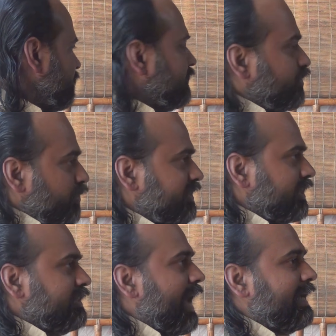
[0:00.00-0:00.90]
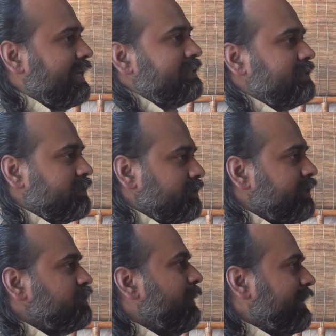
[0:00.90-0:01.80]
The situation that
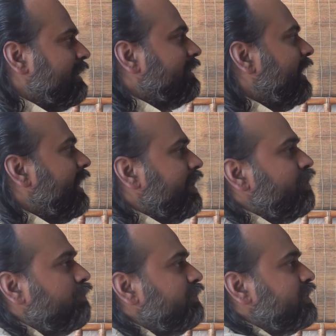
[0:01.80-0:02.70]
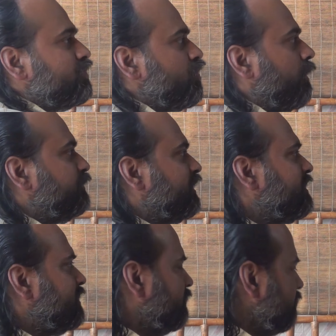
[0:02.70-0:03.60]
is better than any of these two
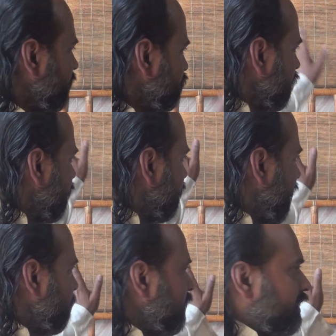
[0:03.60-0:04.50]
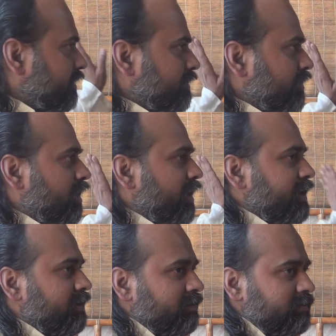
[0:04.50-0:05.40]
options. It's okay. I'm here. All
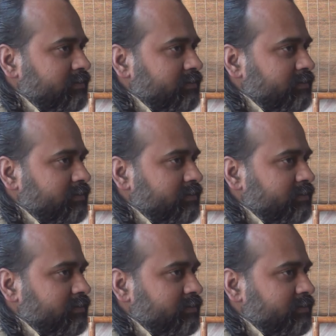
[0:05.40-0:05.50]
right.